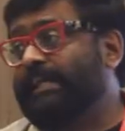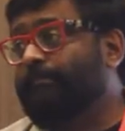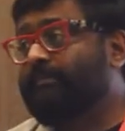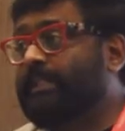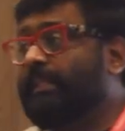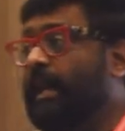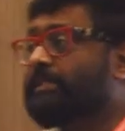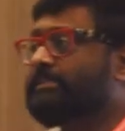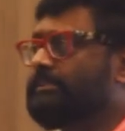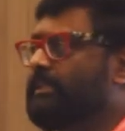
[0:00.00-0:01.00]
are happening in the
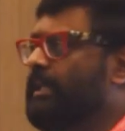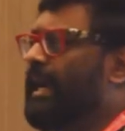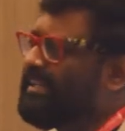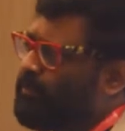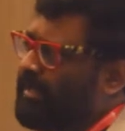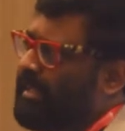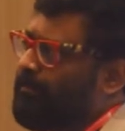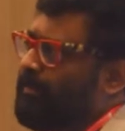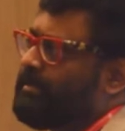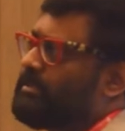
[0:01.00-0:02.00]
last, and what
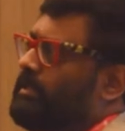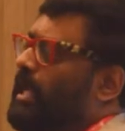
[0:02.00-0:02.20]
happens, the